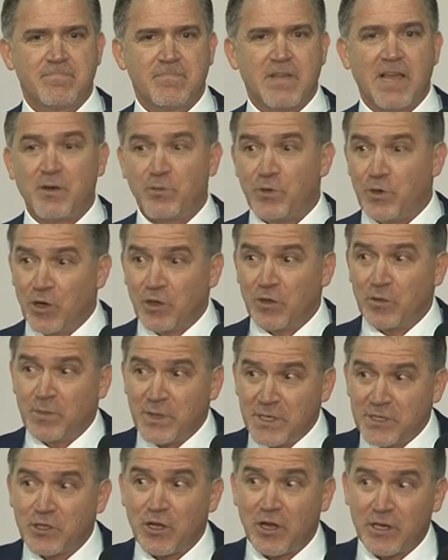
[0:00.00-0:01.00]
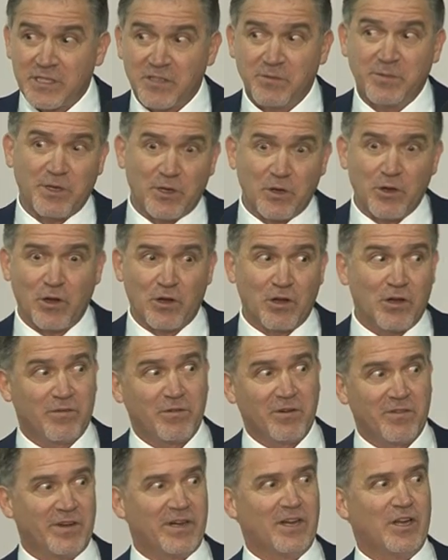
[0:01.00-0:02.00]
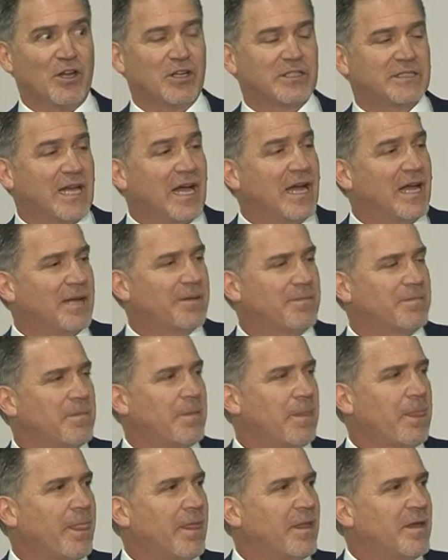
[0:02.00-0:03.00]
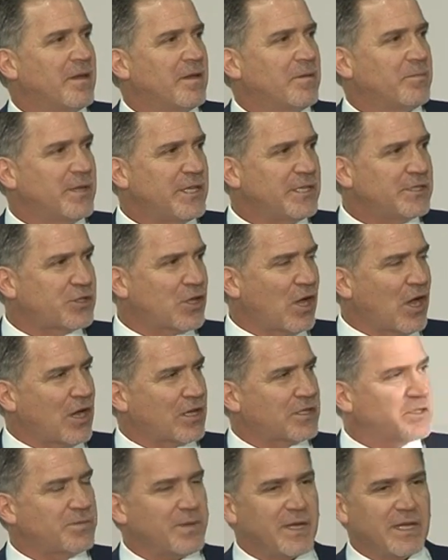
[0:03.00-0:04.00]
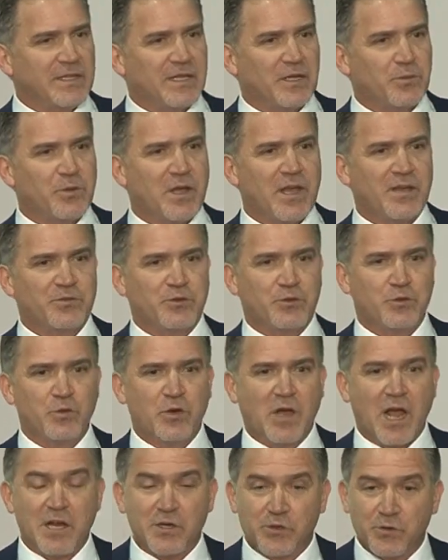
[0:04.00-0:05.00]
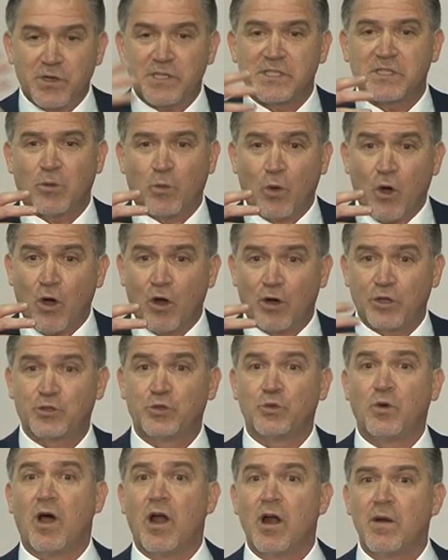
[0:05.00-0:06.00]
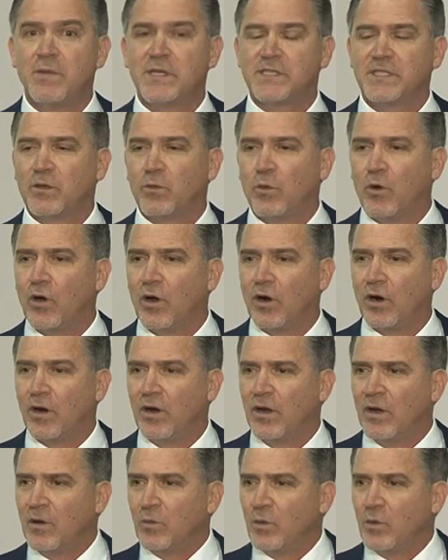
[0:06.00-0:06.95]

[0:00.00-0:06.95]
and we know that peace talks have been going on for a very long time, peace talks mean that we have two countries at war, two armies at war.